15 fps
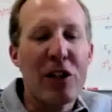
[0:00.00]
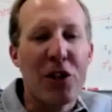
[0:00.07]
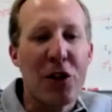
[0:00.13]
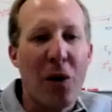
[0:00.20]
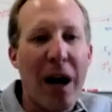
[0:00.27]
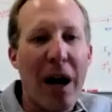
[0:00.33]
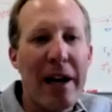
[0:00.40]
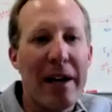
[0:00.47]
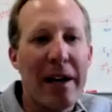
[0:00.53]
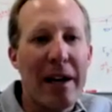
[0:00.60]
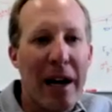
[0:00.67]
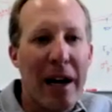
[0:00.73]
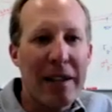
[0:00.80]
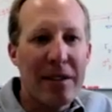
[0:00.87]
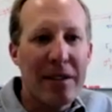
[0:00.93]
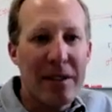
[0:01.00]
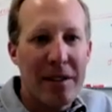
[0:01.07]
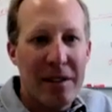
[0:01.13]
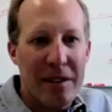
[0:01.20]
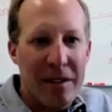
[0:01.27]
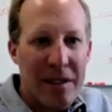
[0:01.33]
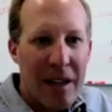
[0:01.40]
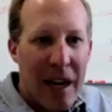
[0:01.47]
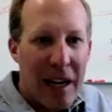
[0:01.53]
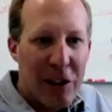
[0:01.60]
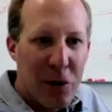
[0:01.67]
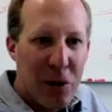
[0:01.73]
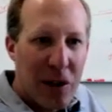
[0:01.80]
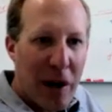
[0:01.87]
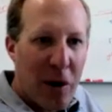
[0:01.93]
So I
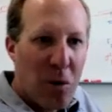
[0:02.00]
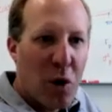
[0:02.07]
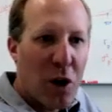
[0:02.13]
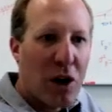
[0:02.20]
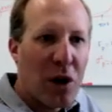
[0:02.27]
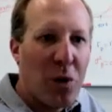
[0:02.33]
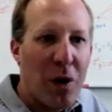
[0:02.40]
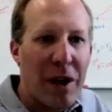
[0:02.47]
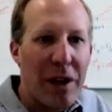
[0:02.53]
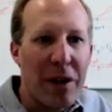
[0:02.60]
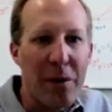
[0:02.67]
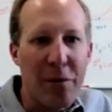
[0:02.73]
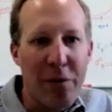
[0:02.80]
do a lot of work with